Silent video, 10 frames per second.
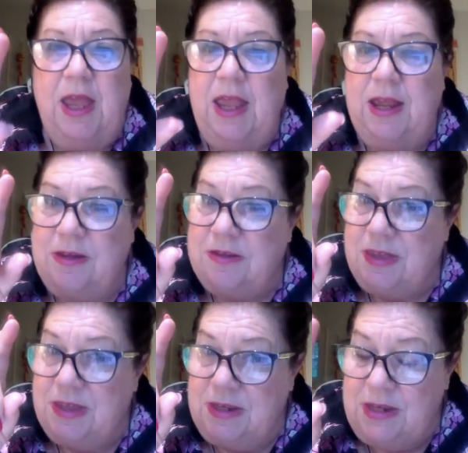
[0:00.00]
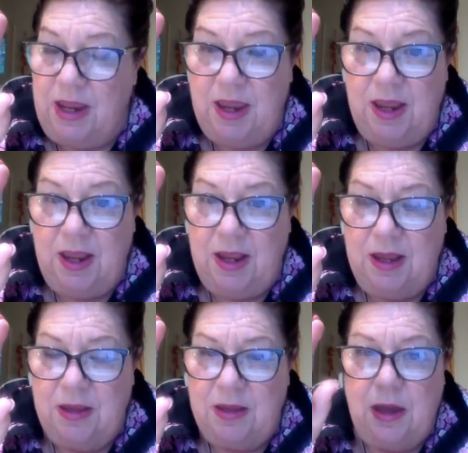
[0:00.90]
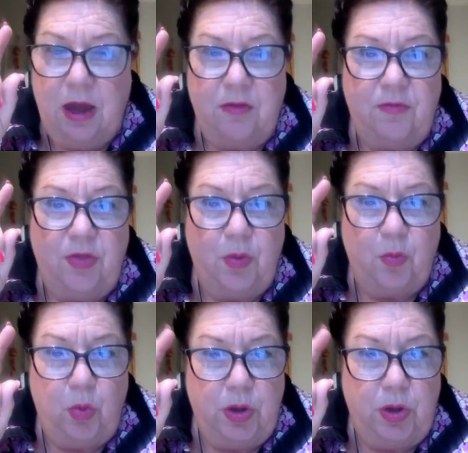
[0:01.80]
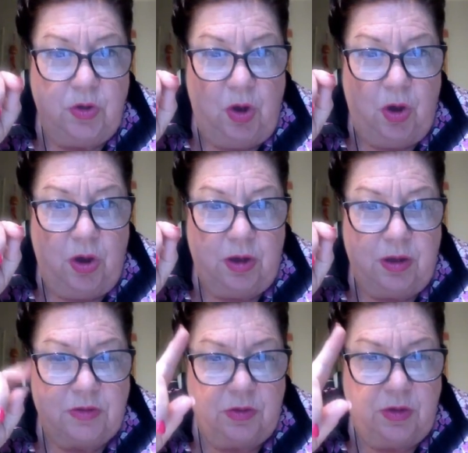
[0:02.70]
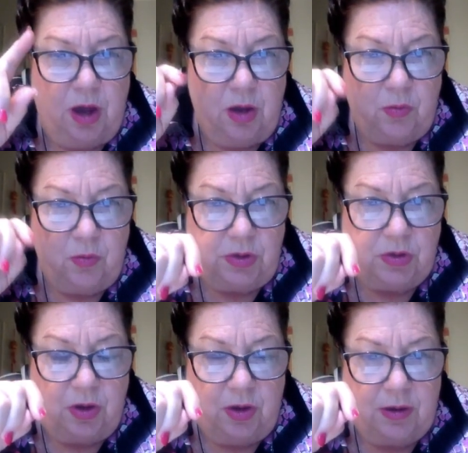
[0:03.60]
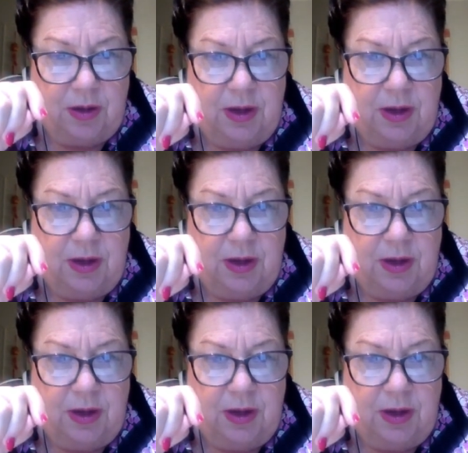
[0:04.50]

It is the day of the wood dog, so young wood dog.